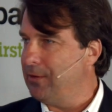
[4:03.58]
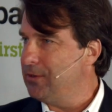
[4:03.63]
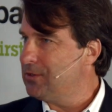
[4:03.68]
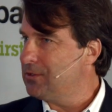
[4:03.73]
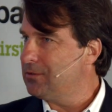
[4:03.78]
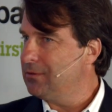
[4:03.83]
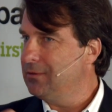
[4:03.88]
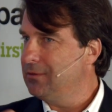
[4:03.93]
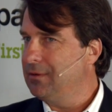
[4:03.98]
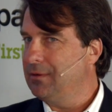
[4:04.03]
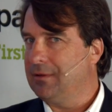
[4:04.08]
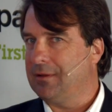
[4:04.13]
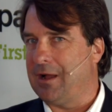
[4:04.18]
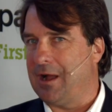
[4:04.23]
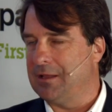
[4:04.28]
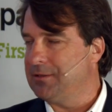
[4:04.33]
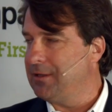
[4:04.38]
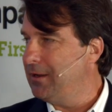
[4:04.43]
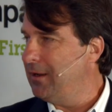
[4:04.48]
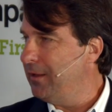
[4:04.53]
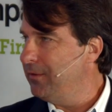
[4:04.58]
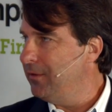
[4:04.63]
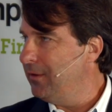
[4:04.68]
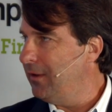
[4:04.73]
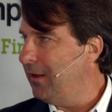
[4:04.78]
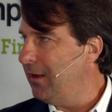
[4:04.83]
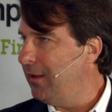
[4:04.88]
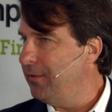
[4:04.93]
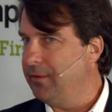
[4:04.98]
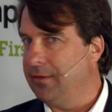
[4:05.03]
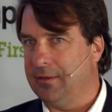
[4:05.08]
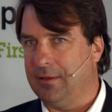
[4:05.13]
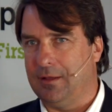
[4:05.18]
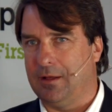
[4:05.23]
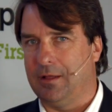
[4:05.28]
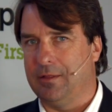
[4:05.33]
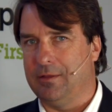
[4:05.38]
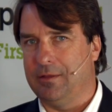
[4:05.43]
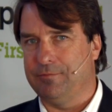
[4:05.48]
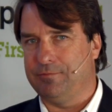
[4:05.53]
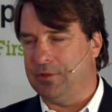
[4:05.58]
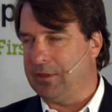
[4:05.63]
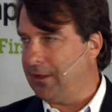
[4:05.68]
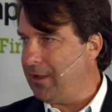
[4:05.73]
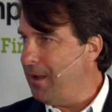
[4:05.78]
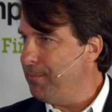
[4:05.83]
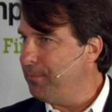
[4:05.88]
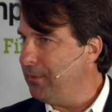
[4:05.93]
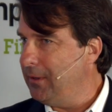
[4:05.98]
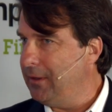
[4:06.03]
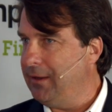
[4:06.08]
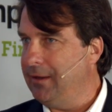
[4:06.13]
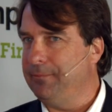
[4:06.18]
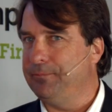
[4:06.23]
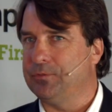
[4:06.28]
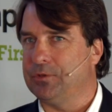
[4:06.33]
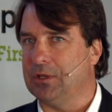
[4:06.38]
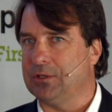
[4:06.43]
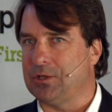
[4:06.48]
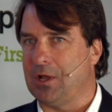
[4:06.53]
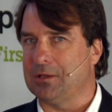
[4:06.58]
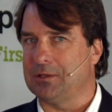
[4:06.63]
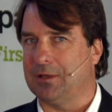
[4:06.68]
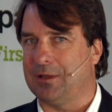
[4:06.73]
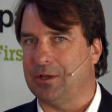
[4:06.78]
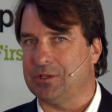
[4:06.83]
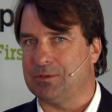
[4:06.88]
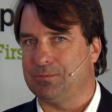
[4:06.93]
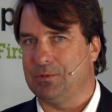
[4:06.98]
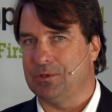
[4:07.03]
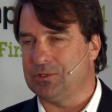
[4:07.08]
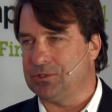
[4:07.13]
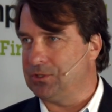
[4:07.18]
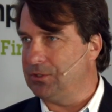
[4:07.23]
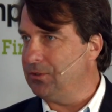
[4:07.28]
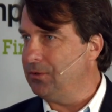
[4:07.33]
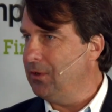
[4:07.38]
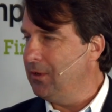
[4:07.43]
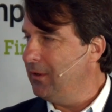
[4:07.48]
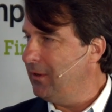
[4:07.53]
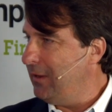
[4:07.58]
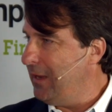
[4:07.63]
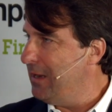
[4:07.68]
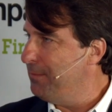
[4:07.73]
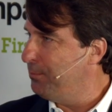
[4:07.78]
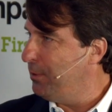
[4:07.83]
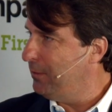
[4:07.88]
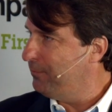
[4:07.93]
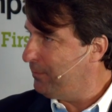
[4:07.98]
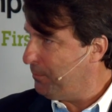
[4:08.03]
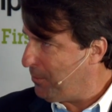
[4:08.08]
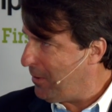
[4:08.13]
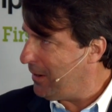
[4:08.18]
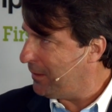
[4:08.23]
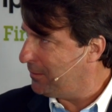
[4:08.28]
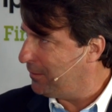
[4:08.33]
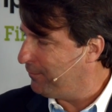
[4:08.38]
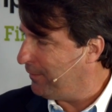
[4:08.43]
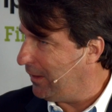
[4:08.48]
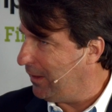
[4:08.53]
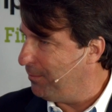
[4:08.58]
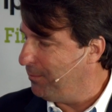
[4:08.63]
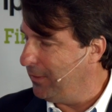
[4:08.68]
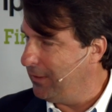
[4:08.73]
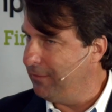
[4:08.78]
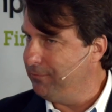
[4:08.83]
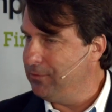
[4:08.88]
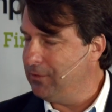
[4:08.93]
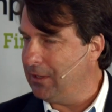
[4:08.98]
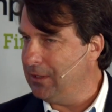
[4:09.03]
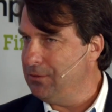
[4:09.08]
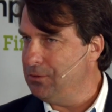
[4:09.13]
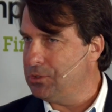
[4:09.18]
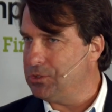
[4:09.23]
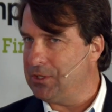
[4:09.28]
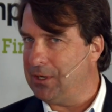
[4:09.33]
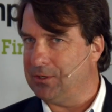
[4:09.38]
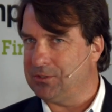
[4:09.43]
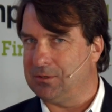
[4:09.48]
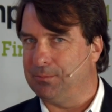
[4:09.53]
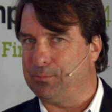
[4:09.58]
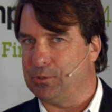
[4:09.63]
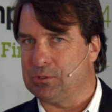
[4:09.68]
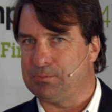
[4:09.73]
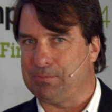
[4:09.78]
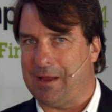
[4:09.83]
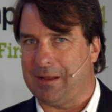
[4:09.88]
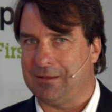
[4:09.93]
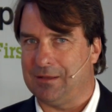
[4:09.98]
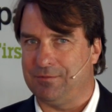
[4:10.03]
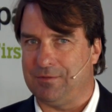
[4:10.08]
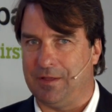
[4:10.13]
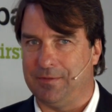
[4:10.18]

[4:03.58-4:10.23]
it's content on the, on the, on, for the company to talk to customers, to input for product development? I mean, can you share some perspective